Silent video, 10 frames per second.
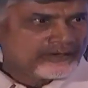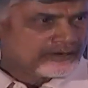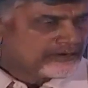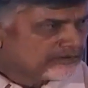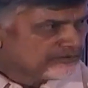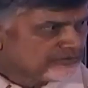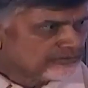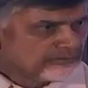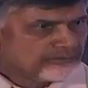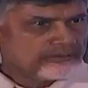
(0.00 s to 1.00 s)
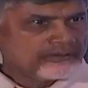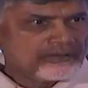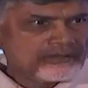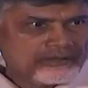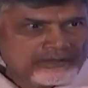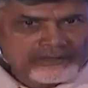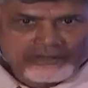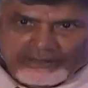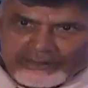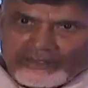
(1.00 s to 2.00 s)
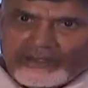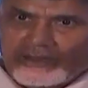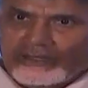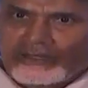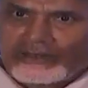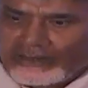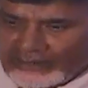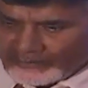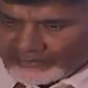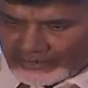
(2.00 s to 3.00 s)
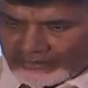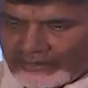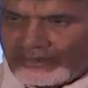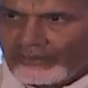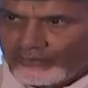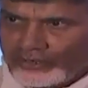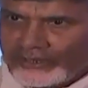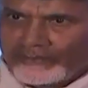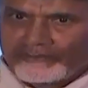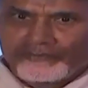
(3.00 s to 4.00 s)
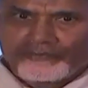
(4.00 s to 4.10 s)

And also, again and again, I am thanking IOD